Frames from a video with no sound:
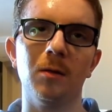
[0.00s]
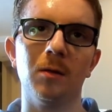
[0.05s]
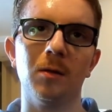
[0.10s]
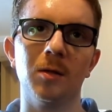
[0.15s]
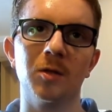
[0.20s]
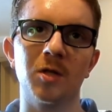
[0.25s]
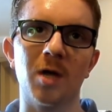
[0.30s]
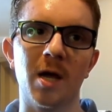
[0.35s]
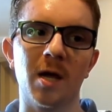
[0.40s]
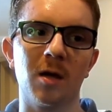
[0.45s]

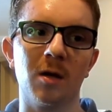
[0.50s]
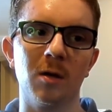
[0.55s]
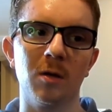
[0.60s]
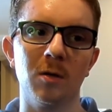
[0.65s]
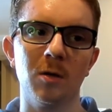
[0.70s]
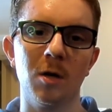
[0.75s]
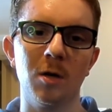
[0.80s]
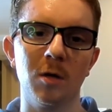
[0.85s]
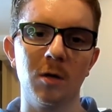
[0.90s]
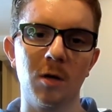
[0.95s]
was like,
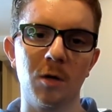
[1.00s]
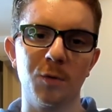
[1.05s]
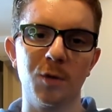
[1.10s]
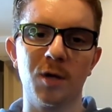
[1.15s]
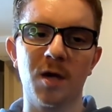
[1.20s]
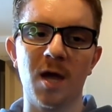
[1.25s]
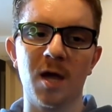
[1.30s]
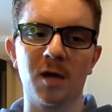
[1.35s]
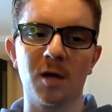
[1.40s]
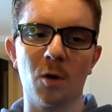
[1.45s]
no, you
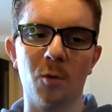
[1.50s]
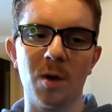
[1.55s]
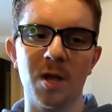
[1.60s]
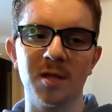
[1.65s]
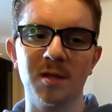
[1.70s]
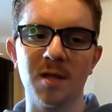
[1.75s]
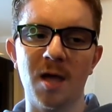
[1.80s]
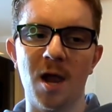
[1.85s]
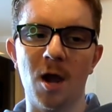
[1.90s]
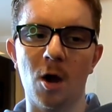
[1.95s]
can't go
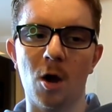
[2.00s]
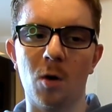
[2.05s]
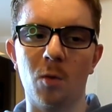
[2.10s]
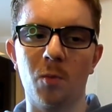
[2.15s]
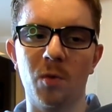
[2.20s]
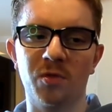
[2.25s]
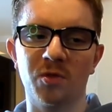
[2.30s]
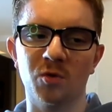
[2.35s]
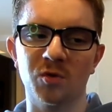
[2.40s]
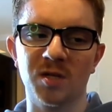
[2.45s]
in there
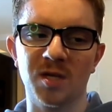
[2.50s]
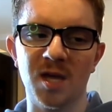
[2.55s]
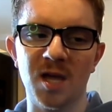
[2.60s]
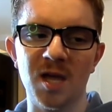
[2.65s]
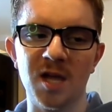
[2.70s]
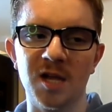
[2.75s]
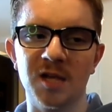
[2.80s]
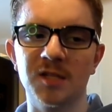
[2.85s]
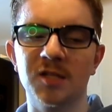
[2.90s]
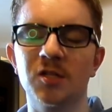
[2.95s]
with those
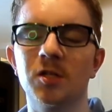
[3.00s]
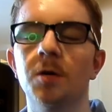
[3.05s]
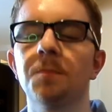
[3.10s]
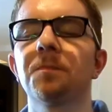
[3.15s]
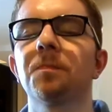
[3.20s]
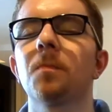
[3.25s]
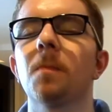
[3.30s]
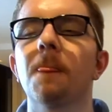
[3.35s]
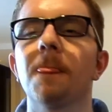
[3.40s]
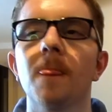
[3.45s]
kids.
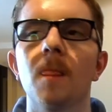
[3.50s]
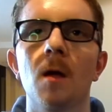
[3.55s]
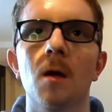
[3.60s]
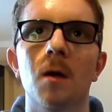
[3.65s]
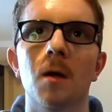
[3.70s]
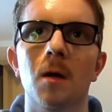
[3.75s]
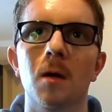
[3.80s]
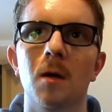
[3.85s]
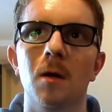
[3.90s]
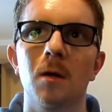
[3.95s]

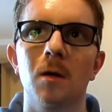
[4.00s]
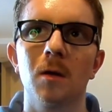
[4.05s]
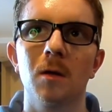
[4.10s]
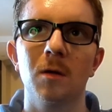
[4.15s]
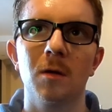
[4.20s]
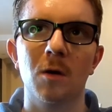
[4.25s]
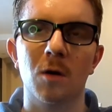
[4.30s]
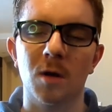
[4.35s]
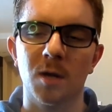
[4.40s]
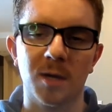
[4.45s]

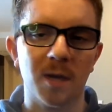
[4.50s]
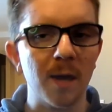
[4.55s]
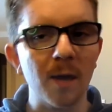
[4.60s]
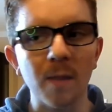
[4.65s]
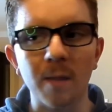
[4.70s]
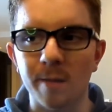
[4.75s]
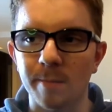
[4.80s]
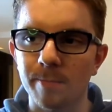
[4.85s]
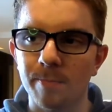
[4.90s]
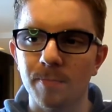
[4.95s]
You're gonna kill
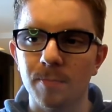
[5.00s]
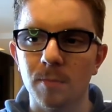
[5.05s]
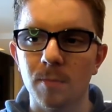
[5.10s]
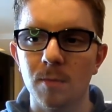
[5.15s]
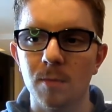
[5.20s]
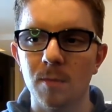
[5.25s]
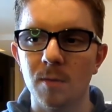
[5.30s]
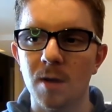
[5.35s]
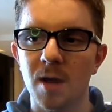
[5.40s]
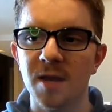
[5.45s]
them.
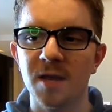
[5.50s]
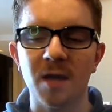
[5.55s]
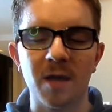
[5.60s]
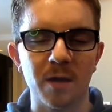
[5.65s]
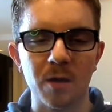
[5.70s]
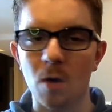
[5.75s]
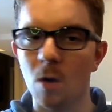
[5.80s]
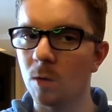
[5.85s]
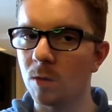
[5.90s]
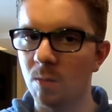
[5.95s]
And he
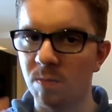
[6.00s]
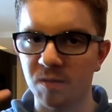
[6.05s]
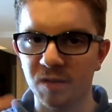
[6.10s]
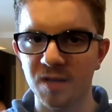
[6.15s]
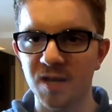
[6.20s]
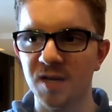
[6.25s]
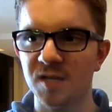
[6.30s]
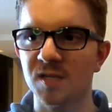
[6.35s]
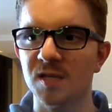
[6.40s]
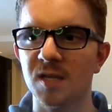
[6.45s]
called the
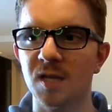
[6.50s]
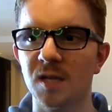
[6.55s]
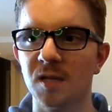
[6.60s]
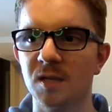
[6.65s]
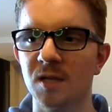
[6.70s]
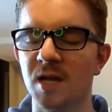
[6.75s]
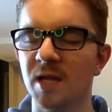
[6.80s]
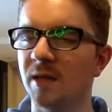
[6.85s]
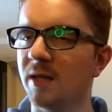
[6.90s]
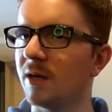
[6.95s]
police, and then
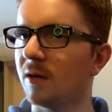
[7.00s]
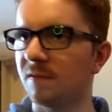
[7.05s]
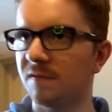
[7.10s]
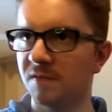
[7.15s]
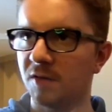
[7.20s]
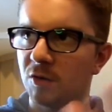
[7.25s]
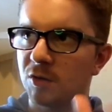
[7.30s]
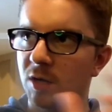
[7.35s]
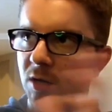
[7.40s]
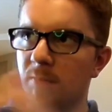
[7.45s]
he lit off.
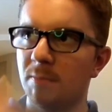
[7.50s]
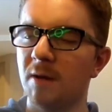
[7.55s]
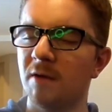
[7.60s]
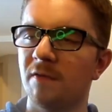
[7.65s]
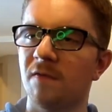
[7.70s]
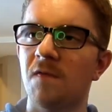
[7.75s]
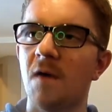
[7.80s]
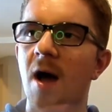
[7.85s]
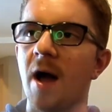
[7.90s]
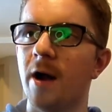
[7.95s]
There was like a big
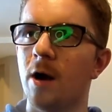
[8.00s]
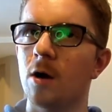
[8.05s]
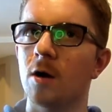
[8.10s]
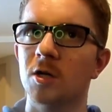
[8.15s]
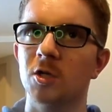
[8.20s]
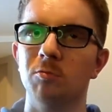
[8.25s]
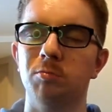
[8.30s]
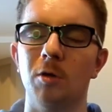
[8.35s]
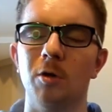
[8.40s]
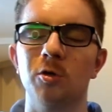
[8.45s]
fire
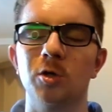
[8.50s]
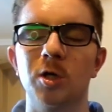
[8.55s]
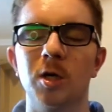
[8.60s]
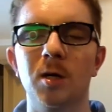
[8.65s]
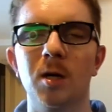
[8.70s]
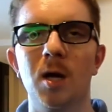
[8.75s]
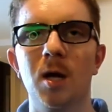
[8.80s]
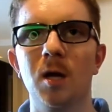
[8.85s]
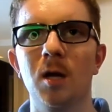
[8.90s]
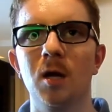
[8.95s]
explosion.
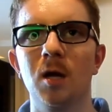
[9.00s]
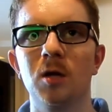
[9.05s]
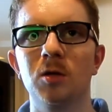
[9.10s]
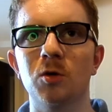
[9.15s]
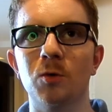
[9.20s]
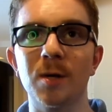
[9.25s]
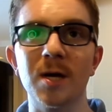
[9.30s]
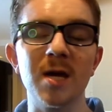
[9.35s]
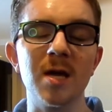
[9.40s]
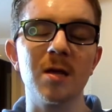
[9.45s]

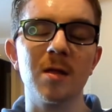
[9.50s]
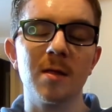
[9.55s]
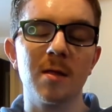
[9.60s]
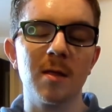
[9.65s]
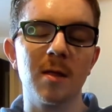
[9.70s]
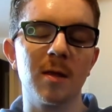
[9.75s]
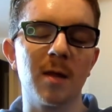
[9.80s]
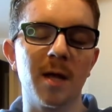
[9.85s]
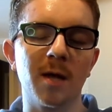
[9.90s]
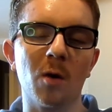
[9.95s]
So
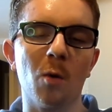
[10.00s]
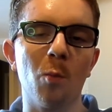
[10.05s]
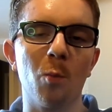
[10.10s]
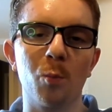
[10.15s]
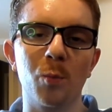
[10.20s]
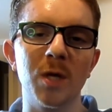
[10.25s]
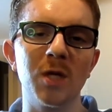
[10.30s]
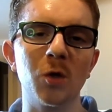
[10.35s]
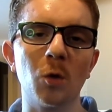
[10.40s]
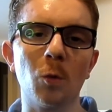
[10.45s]

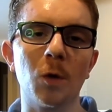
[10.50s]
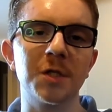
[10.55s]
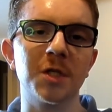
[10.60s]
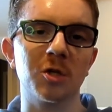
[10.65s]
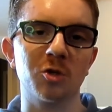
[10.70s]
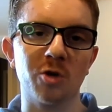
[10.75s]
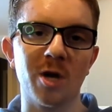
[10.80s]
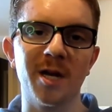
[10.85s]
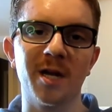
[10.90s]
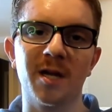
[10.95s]
Weasel
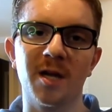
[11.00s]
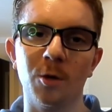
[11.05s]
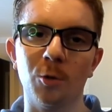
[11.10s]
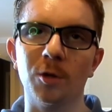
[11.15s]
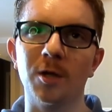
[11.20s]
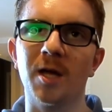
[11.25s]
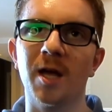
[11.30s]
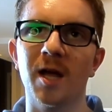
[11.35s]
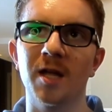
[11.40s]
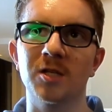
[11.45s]
wasn't trying to kill
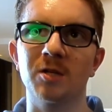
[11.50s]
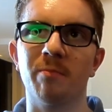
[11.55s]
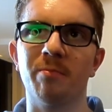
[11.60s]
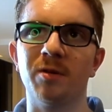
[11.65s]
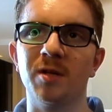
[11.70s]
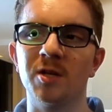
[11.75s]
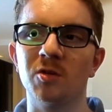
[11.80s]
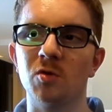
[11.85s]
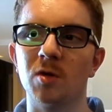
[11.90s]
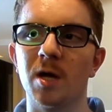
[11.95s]
the kids. The
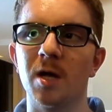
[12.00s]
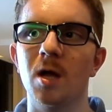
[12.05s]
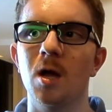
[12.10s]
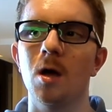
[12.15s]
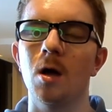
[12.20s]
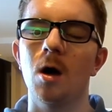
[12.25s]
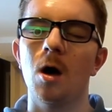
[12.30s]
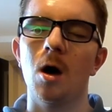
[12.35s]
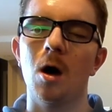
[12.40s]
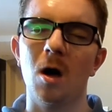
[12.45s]
police were like,
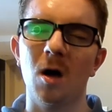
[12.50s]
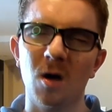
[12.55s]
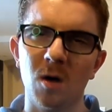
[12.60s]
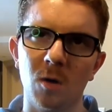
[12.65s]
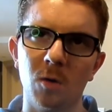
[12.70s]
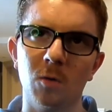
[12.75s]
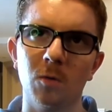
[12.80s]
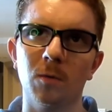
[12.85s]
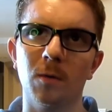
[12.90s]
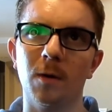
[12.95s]

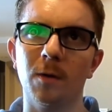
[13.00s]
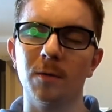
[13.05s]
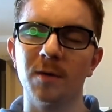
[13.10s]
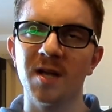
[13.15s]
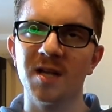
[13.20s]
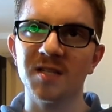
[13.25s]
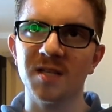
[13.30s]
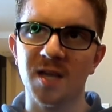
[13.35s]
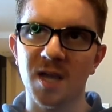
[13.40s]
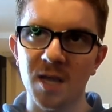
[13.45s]
oh, well, he
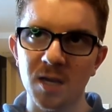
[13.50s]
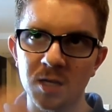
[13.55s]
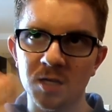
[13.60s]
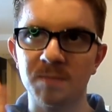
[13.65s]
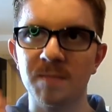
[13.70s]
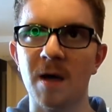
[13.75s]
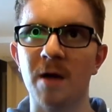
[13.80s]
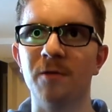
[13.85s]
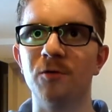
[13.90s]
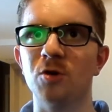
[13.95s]
has a kid in his
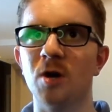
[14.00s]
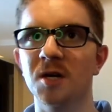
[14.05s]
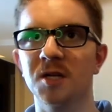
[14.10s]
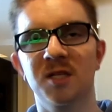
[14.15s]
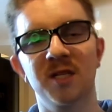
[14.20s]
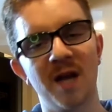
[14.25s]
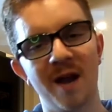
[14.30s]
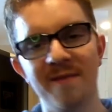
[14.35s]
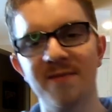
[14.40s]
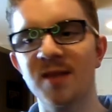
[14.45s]
mouth trying to
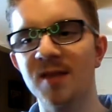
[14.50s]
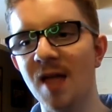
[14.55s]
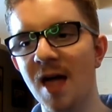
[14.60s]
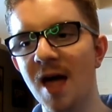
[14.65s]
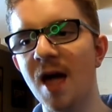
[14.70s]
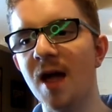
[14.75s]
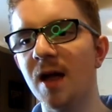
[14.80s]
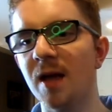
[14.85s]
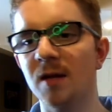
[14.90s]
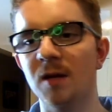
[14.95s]
save the
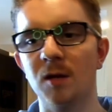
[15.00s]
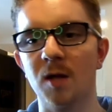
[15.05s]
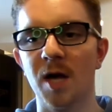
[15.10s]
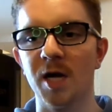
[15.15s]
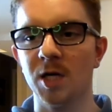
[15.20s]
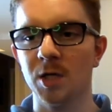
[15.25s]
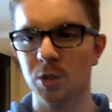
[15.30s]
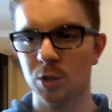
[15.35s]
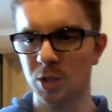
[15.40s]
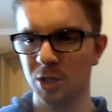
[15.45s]
day, and they're
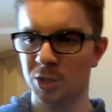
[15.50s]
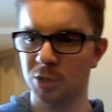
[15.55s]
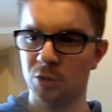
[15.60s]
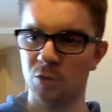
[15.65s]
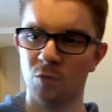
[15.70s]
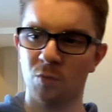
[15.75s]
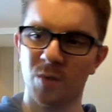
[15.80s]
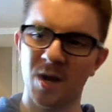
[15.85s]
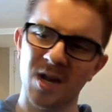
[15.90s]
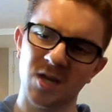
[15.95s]
like, just
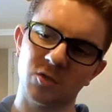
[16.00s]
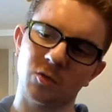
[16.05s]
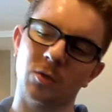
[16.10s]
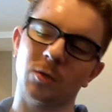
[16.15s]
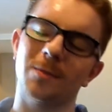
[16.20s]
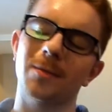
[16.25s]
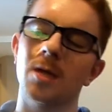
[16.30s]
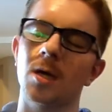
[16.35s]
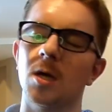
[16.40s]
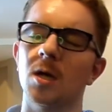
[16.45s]
shoot
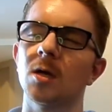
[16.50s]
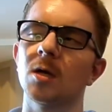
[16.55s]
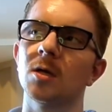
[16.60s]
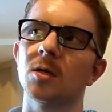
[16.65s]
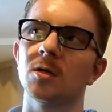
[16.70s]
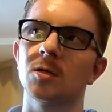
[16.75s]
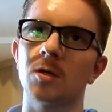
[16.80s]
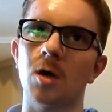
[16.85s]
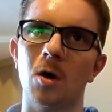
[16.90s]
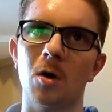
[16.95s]
Weasel.
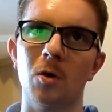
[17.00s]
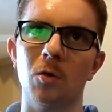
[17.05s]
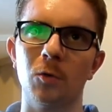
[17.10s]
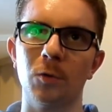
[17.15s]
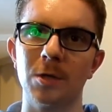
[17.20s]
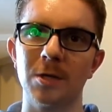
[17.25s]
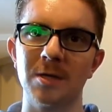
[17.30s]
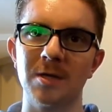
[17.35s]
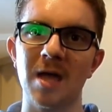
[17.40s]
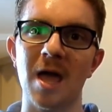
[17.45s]

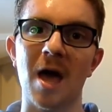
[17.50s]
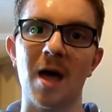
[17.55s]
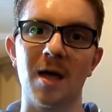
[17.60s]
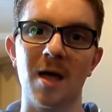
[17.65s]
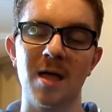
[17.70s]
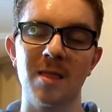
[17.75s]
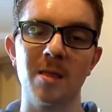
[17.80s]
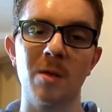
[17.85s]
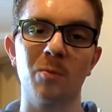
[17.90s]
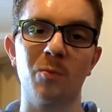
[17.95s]
So yeah,
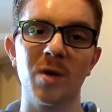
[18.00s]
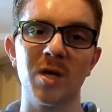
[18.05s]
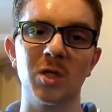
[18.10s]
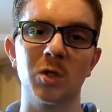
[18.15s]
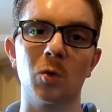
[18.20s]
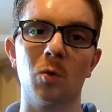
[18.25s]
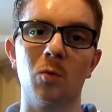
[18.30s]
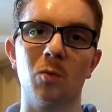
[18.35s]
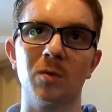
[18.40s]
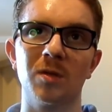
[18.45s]
and then
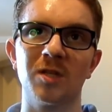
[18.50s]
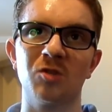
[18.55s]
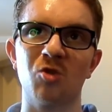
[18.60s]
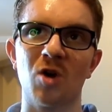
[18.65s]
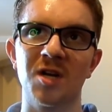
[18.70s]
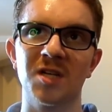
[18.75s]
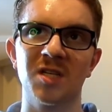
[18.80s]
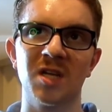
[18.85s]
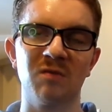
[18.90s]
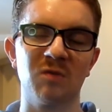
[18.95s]
Weasel
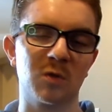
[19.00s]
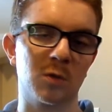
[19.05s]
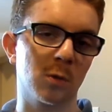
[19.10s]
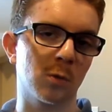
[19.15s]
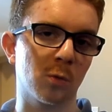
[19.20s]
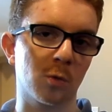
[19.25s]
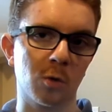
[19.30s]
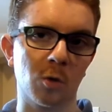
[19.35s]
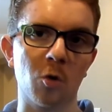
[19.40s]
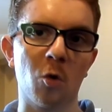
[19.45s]
trying to save this
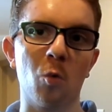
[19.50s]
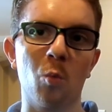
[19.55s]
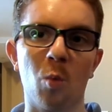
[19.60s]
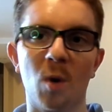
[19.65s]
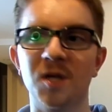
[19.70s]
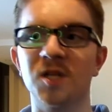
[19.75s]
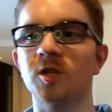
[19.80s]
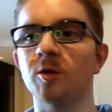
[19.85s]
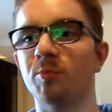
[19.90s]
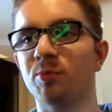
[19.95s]
little girl
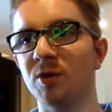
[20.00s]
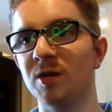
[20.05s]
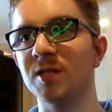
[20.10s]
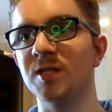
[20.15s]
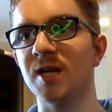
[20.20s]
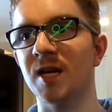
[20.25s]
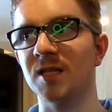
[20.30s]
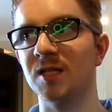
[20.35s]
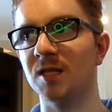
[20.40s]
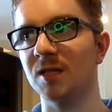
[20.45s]
was the
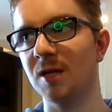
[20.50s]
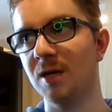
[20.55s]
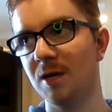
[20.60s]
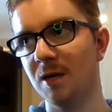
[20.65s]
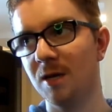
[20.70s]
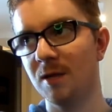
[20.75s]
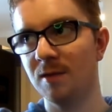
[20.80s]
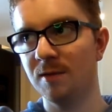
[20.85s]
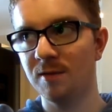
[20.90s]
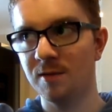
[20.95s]
princess.
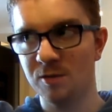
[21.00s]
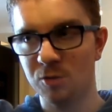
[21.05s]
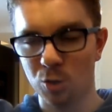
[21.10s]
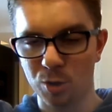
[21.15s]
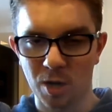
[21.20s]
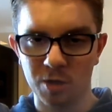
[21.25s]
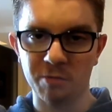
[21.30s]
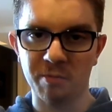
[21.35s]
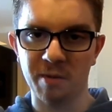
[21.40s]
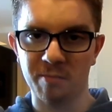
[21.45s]
Turned
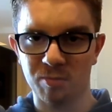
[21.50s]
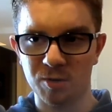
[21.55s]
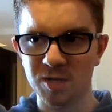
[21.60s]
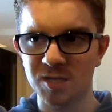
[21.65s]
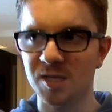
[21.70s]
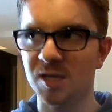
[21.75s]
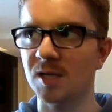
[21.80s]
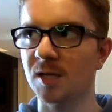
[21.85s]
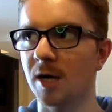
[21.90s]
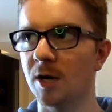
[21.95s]
out to be a
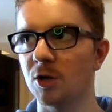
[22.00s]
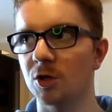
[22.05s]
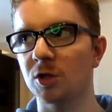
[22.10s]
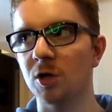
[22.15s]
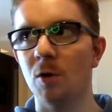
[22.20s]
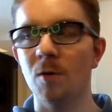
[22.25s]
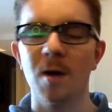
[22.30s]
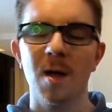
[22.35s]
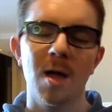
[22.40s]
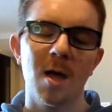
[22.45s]
princess later.
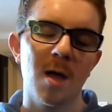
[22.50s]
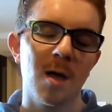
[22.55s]
So